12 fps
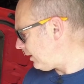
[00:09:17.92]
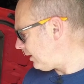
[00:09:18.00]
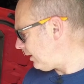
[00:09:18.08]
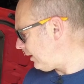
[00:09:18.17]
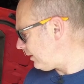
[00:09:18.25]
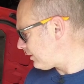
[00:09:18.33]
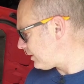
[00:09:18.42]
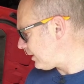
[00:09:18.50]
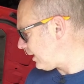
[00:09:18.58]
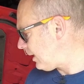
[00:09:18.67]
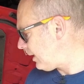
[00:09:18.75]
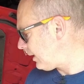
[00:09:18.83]
It
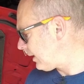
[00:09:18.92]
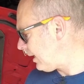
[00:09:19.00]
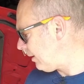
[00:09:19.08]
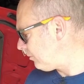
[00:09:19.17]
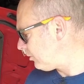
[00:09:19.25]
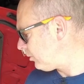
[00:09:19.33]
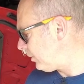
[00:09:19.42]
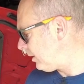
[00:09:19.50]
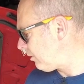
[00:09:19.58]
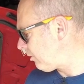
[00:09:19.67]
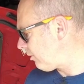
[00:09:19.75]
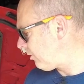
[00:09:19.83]
comes
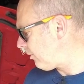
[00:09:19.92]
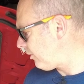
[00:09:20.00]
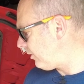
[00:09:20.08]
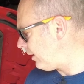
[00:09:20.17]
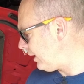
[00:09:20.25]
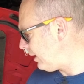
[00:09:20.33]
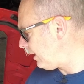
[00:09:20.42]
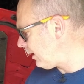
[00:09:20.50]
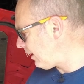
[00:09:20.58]
with the